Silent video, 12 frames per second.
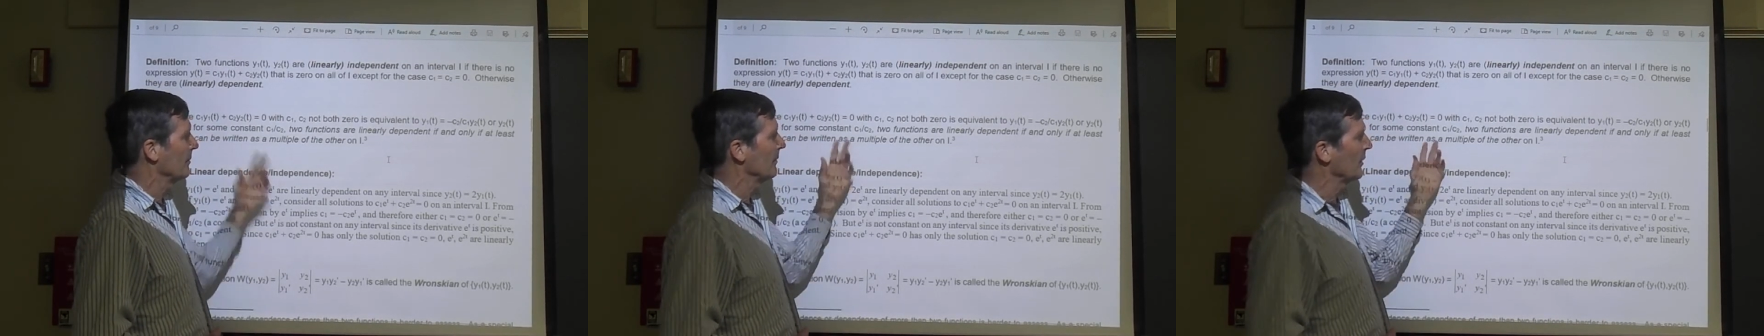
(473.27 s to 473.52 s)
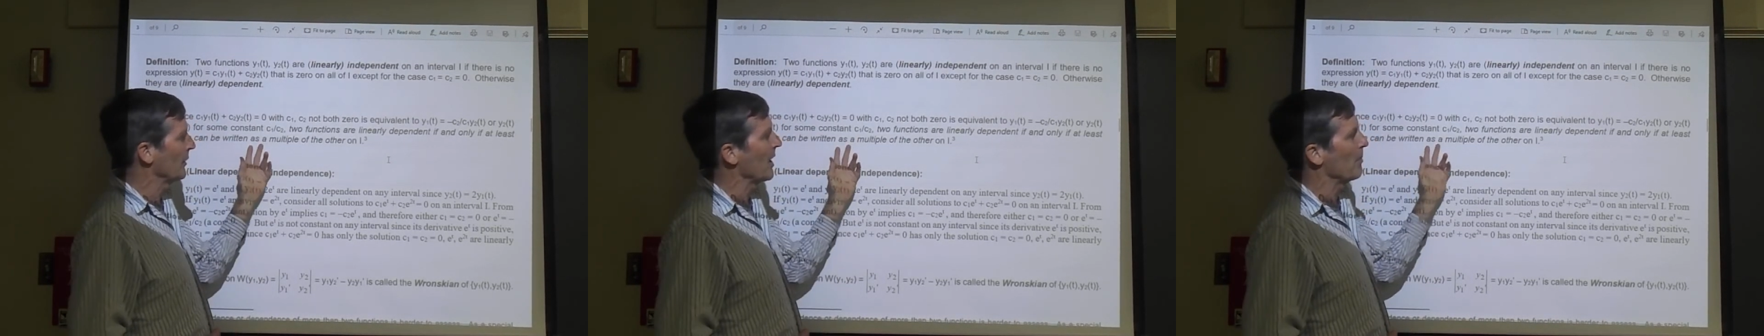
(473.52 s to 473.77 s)

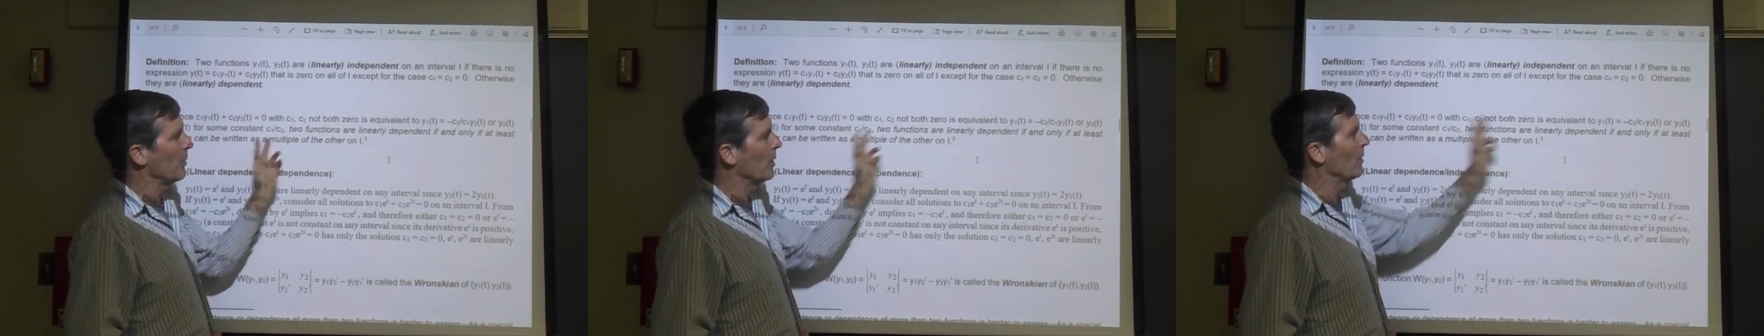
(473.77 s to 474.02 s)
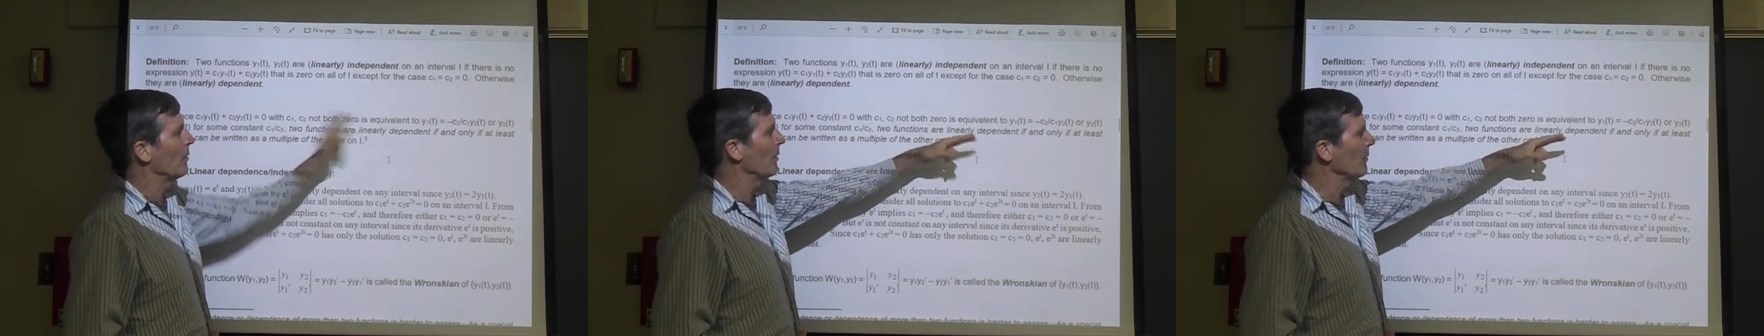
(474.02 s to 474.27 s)
they're not
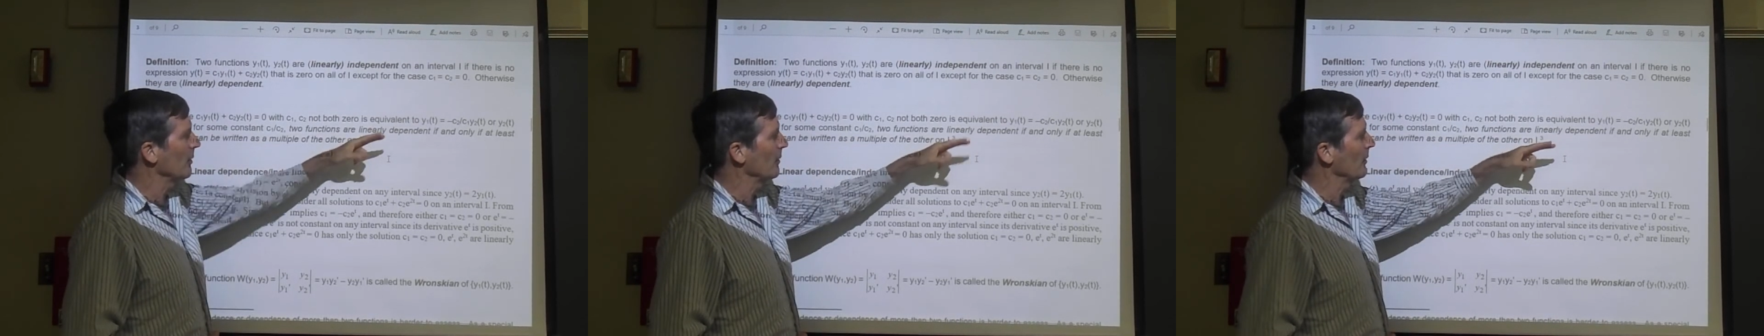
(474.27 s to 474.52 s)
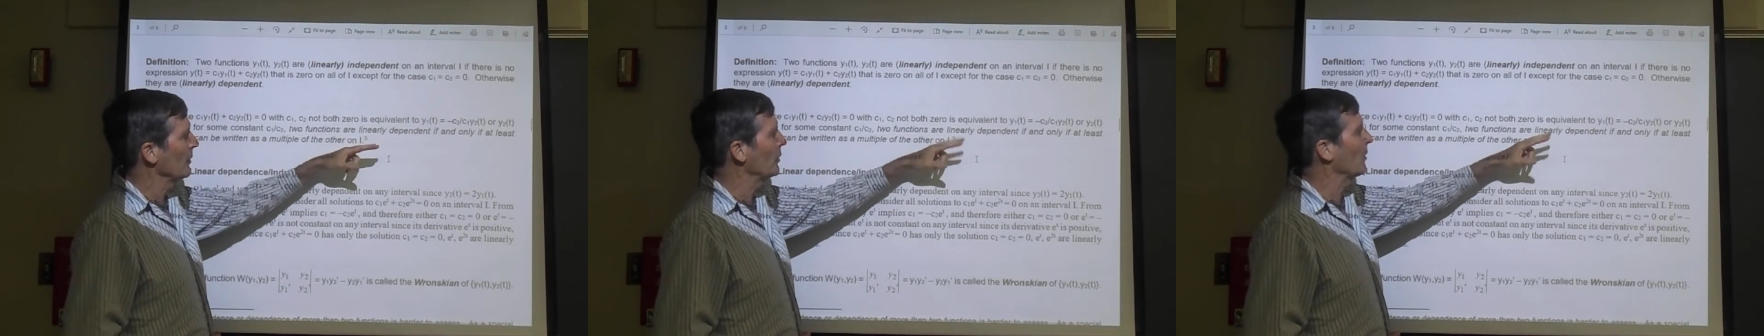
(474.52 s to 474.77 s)

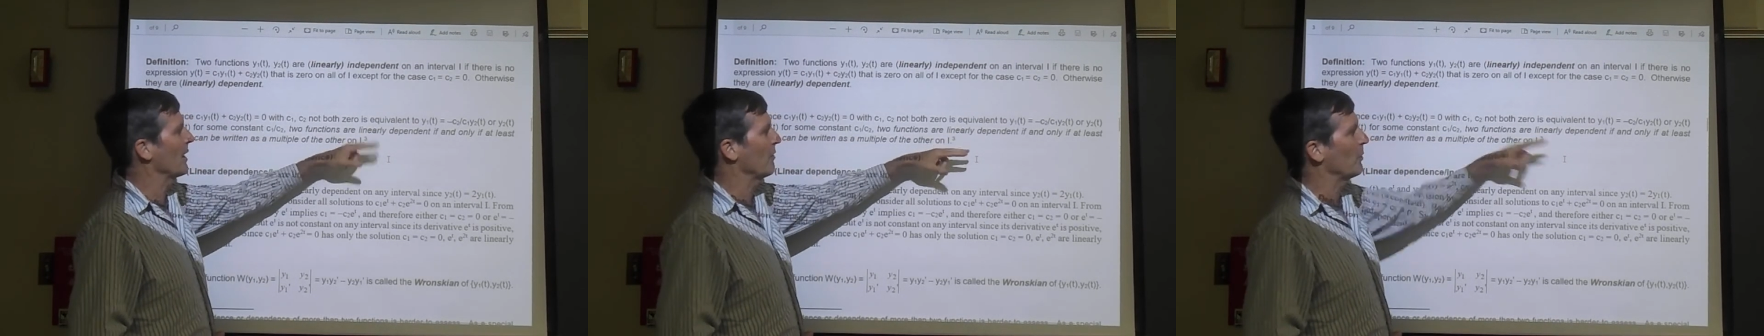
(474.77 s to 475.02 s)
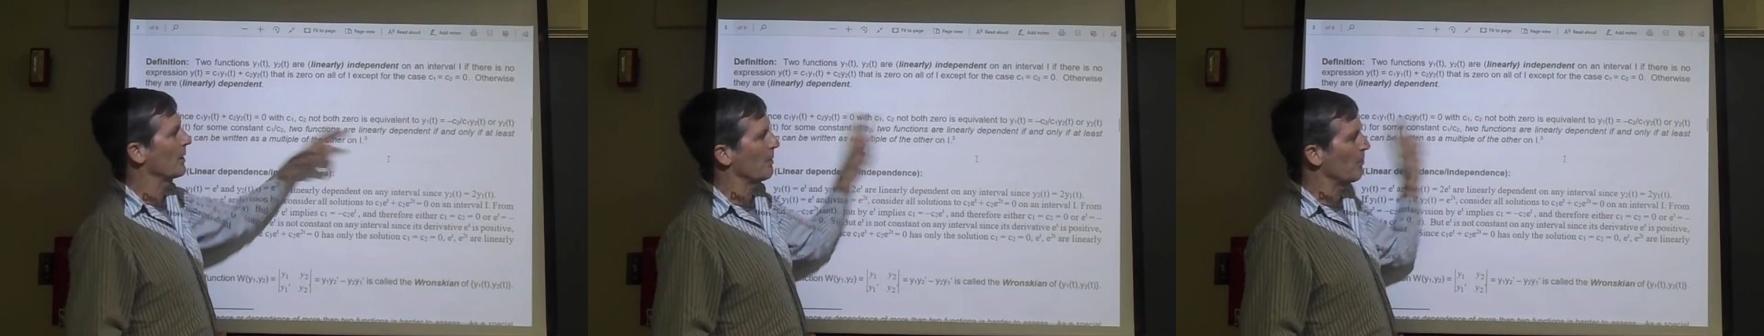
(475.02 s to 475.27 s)
you don't have
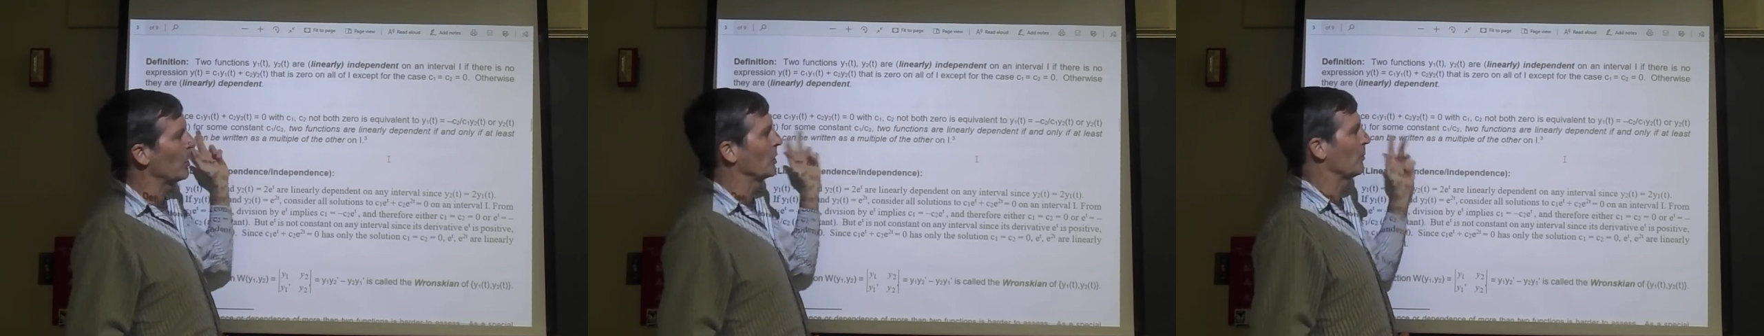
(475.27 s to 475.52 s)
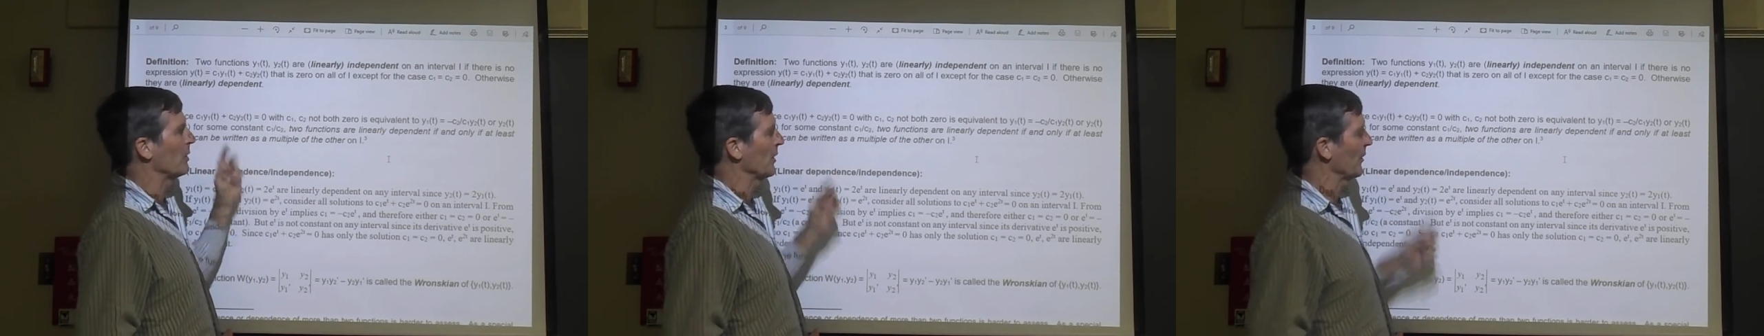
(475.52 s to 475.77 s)
one a
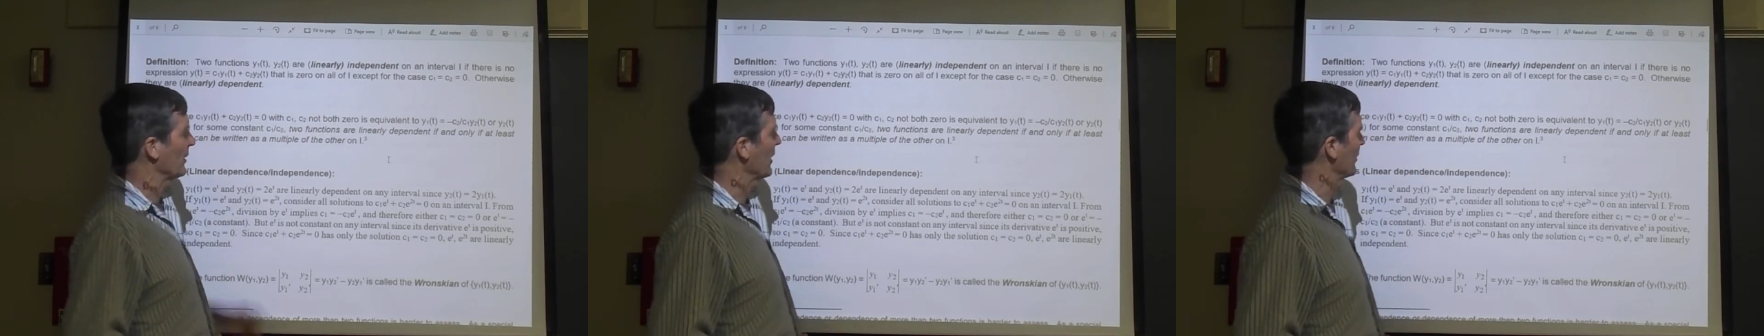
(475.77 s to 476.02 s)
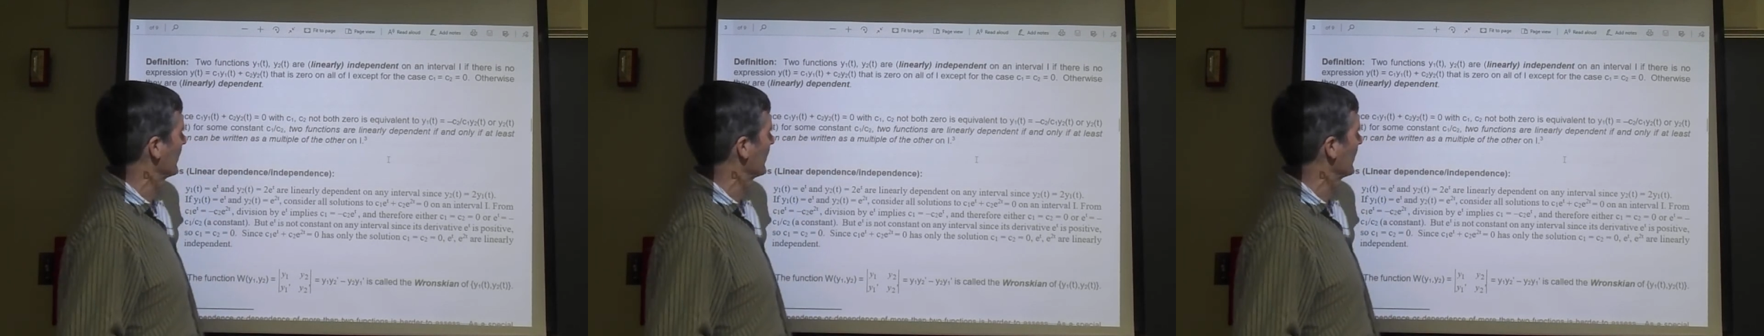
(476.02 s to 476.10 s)
multiple of the other.